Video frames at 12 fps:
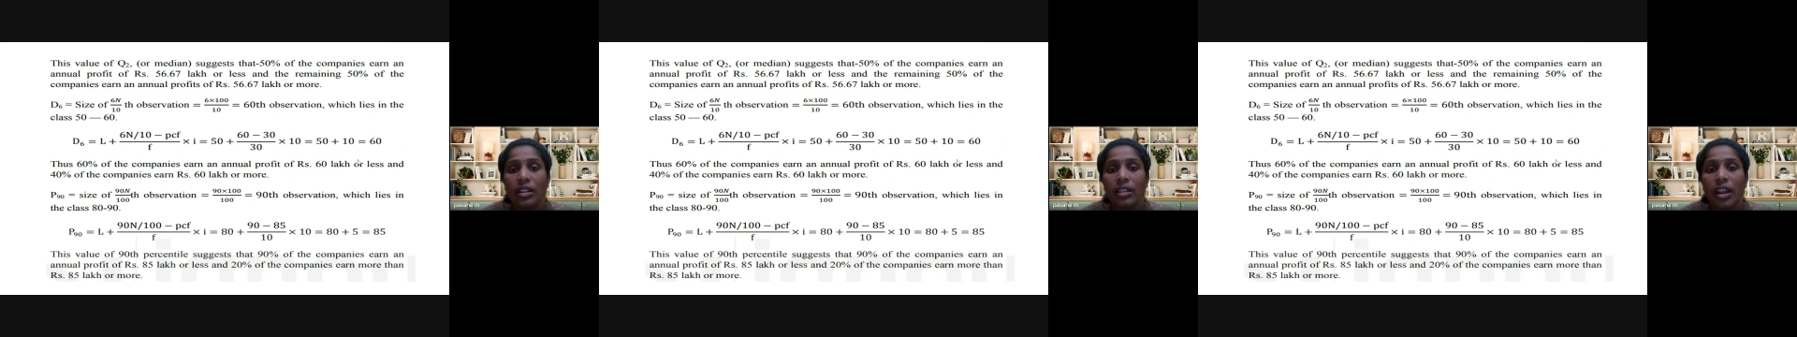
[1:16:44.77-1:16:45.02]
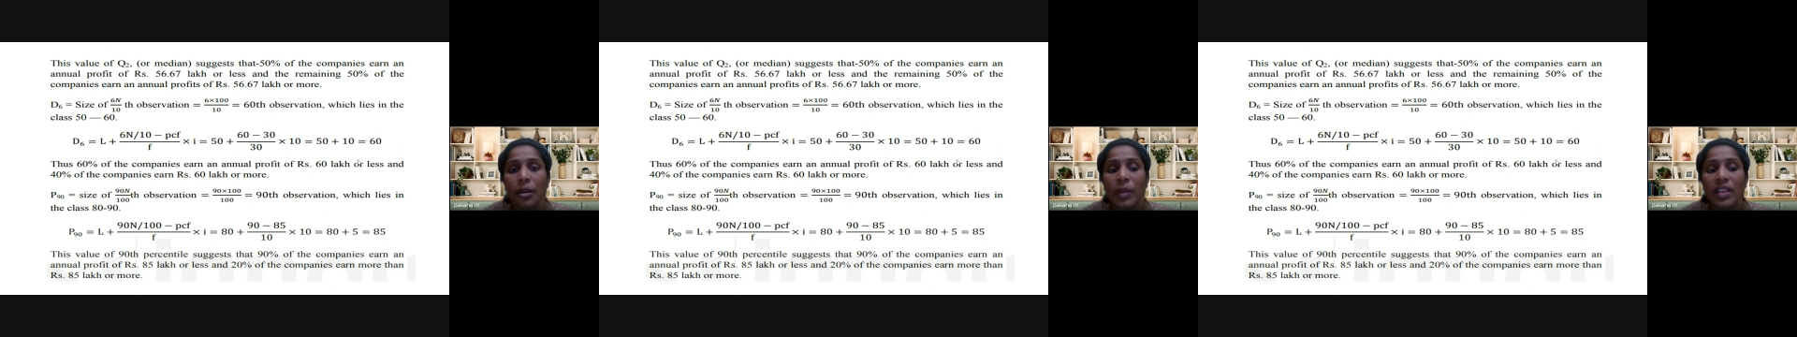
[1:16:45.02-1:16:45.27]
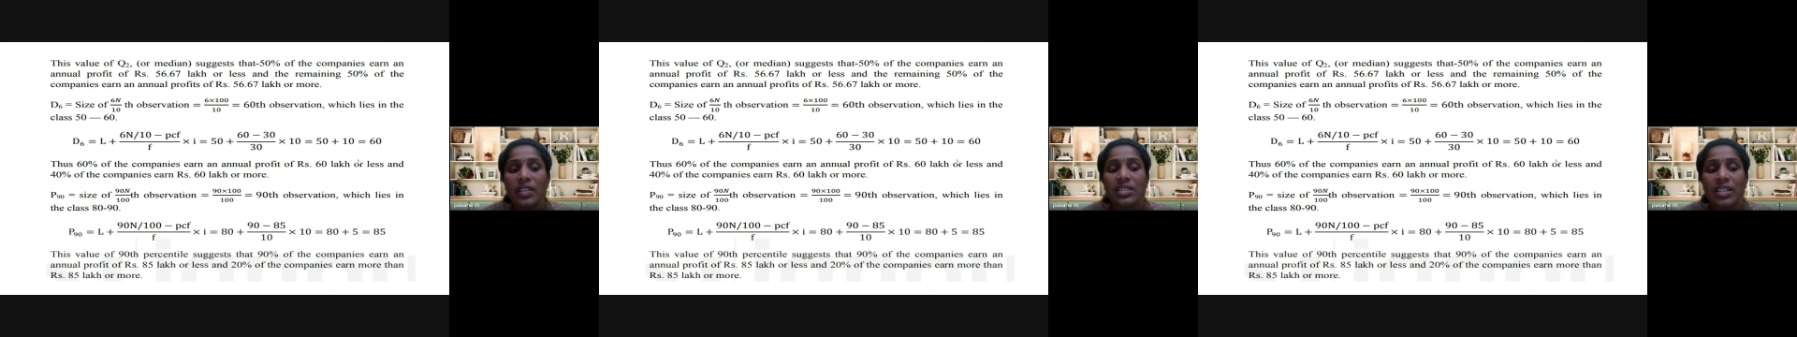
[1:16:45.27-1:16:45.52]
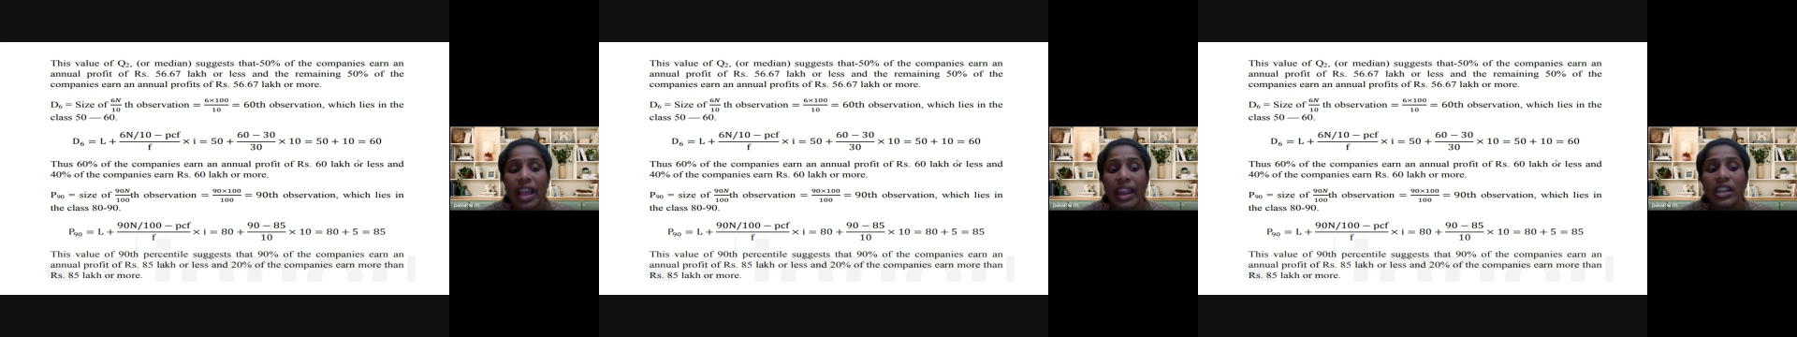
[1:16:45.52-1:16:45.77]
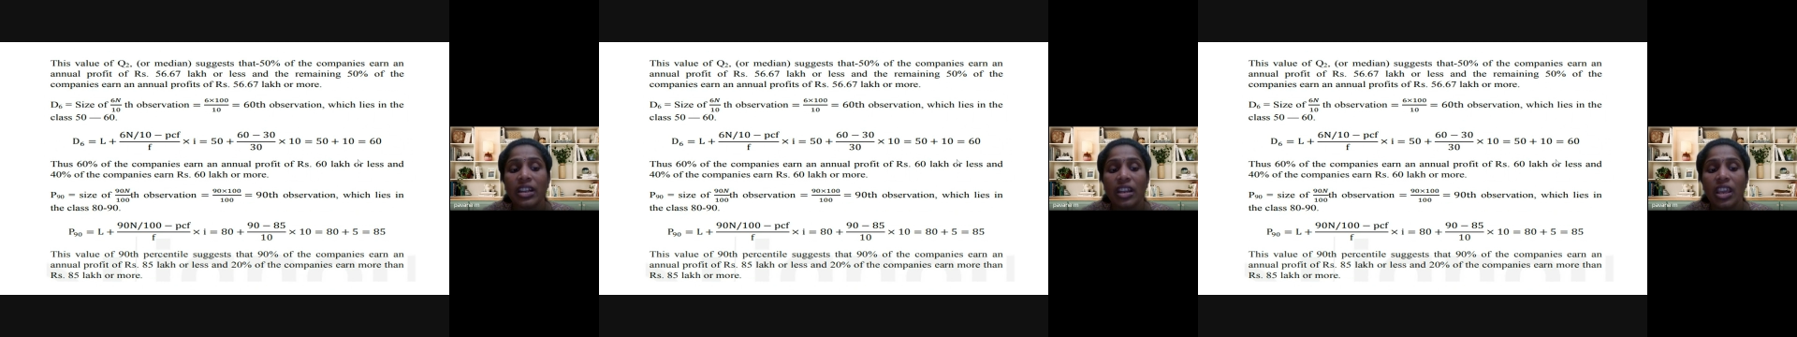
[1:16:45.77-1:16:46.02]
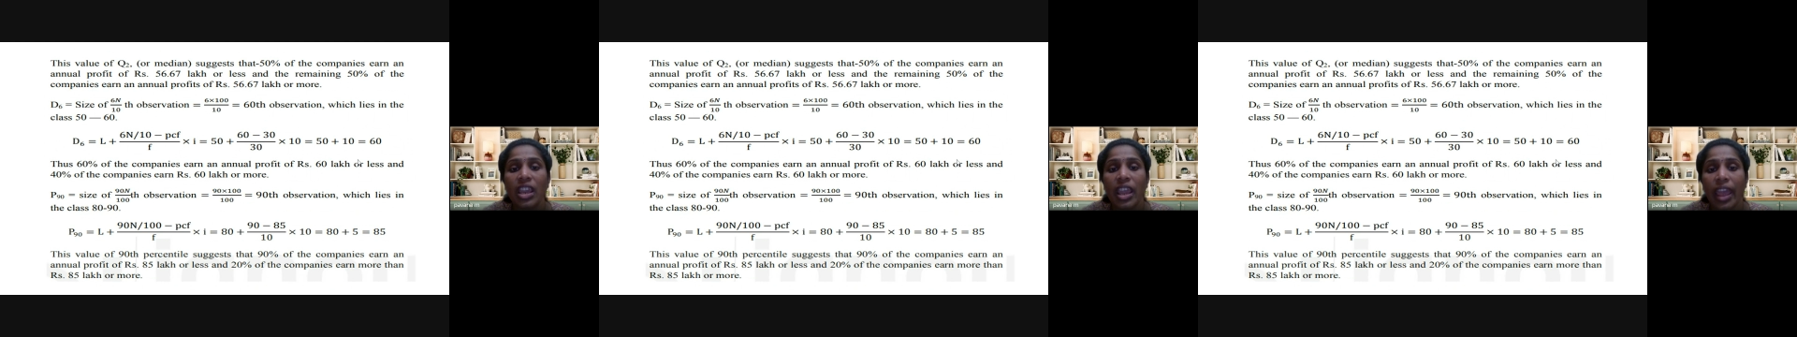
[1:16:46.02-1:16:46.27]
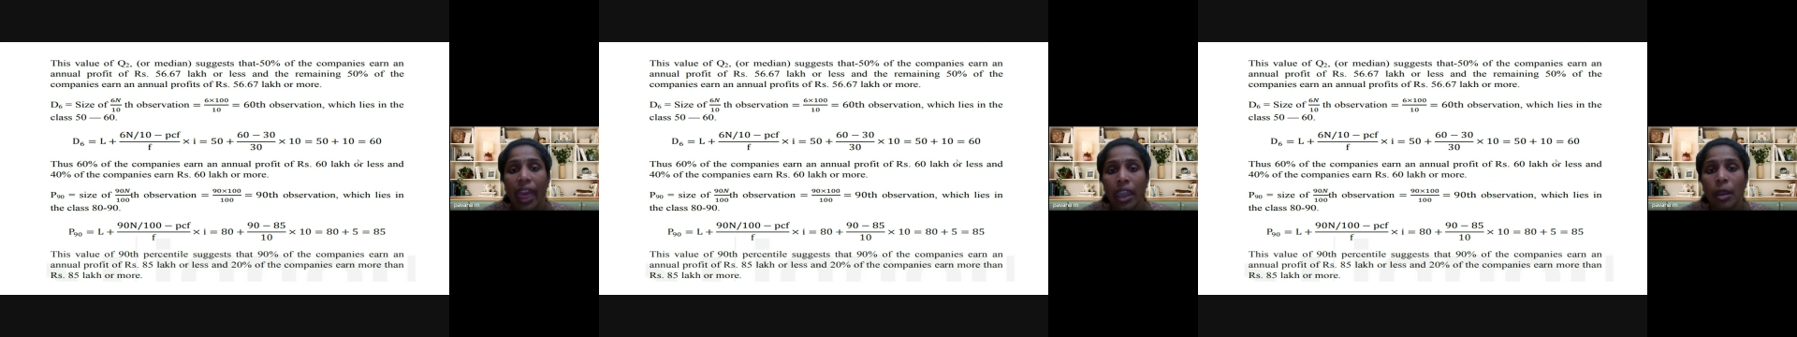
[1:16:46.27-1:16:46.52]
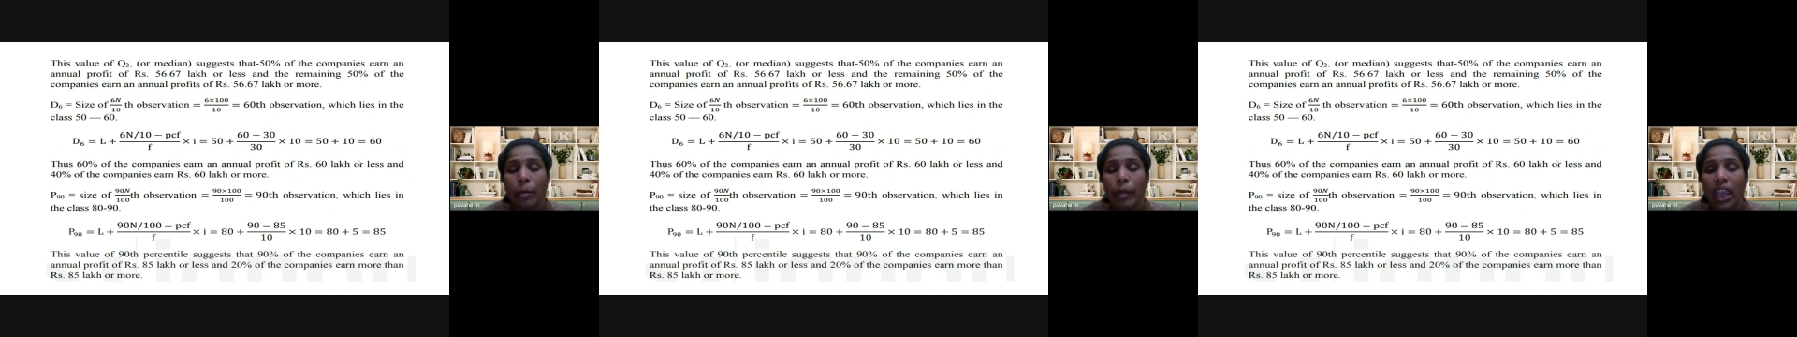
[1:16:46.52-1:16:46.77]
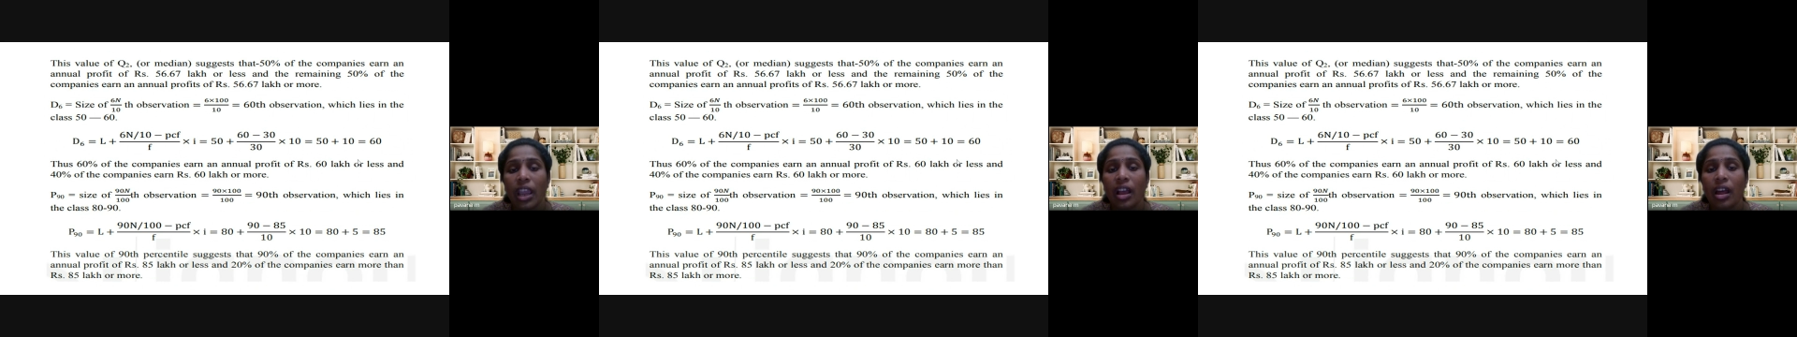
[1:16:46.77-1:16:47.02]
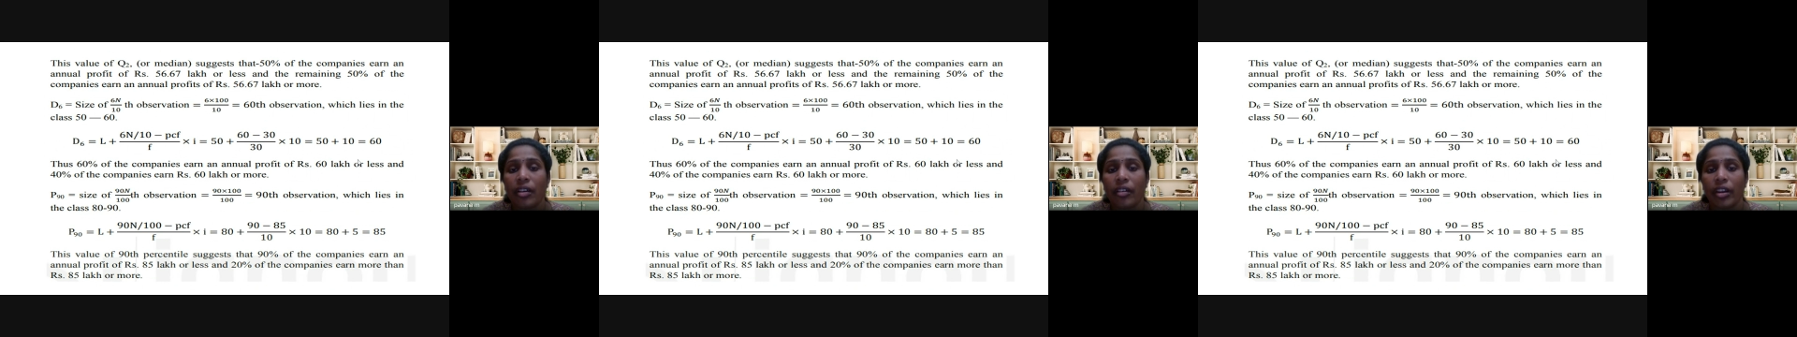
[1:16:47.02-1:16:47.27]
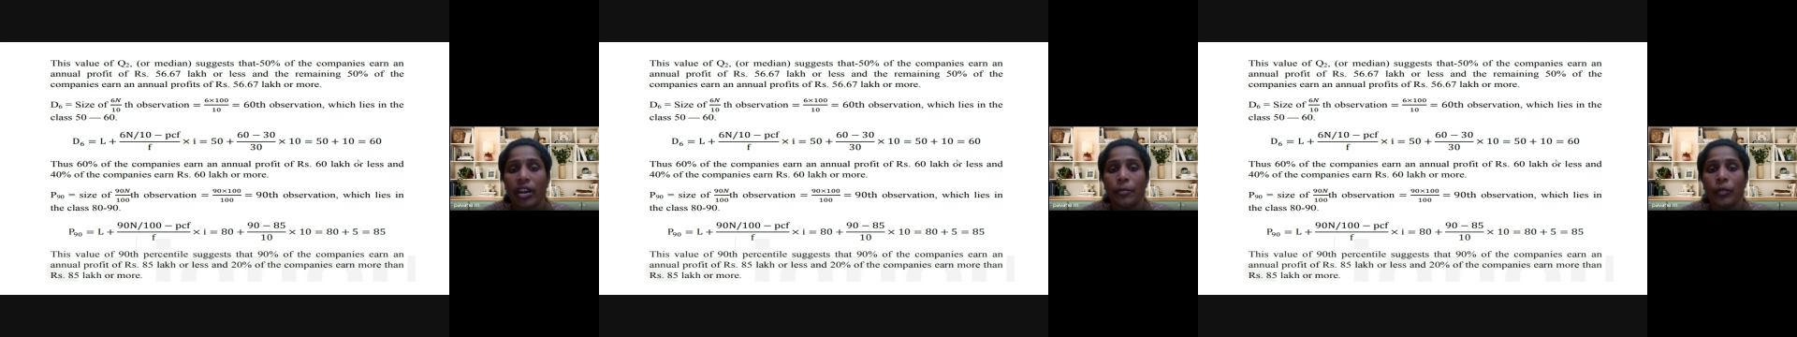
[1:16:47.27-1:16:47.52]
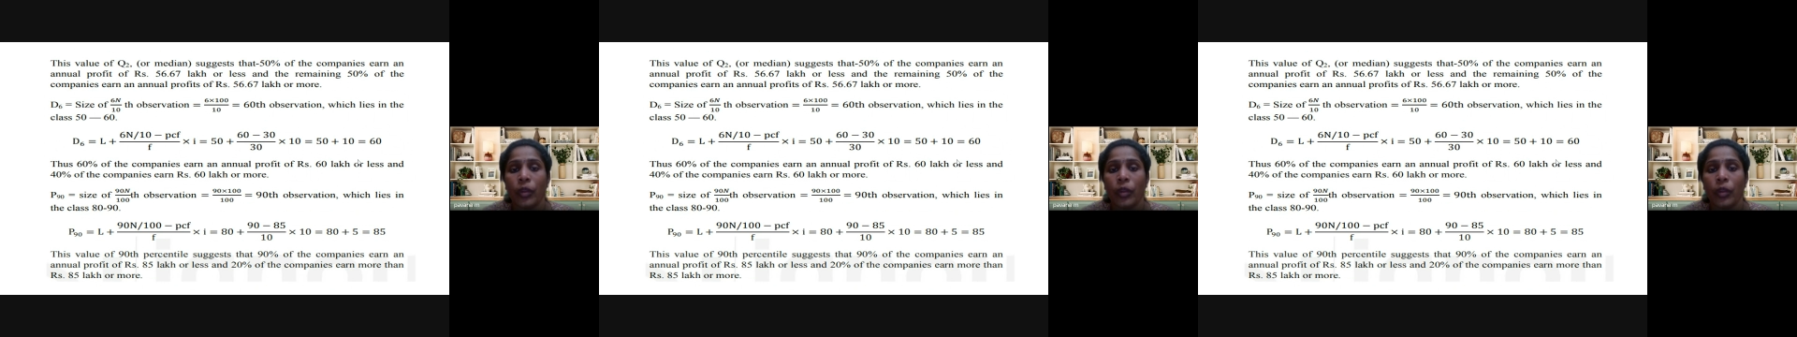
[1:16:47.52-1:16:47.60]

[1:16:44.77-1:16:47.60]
That means 90 n by 100.